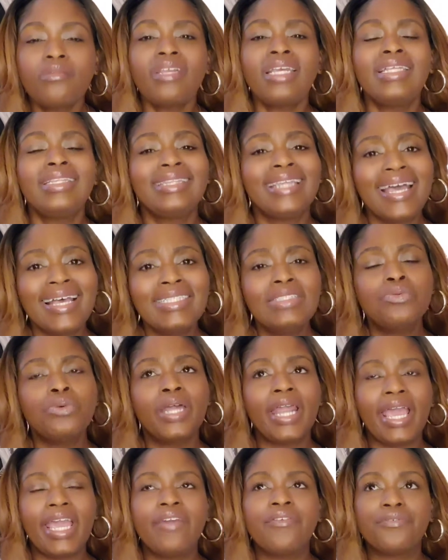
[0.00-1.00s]
that's
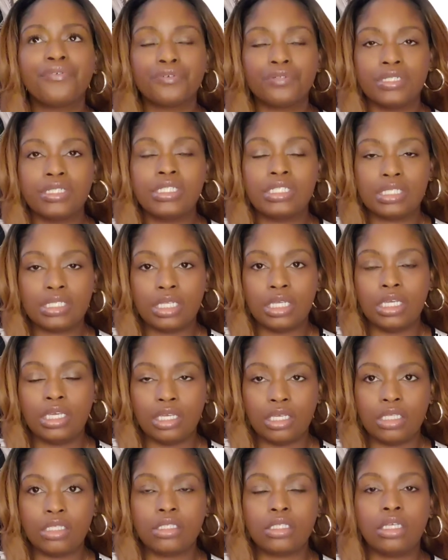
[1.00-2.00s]
what apheresis
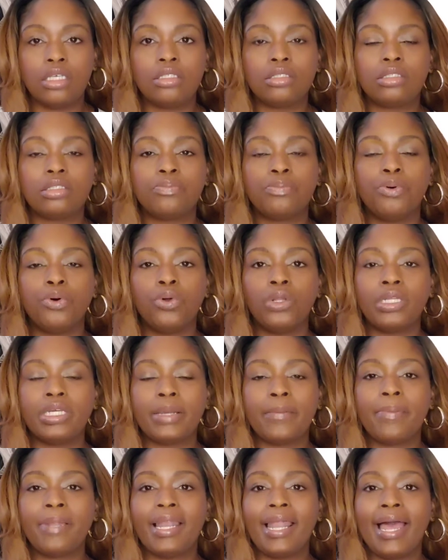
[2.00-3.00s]
is. It's
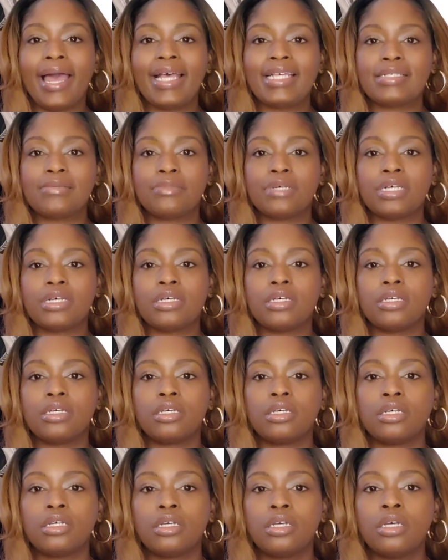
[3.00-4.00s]
pulling plasma,
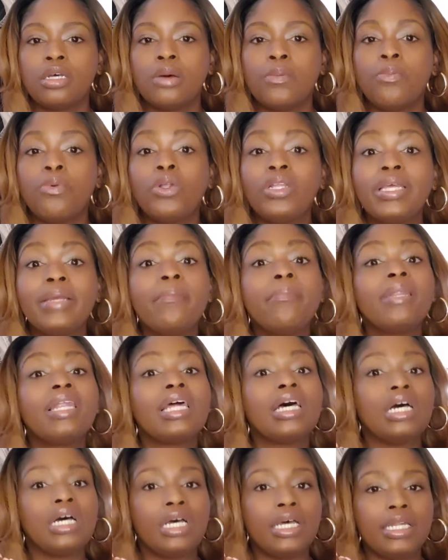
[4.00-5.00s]
pulling
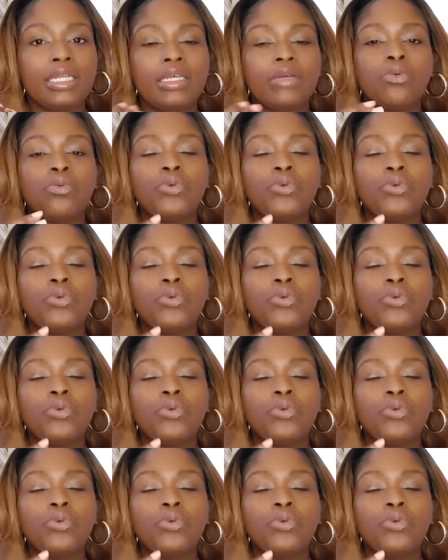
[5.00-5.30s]
blood.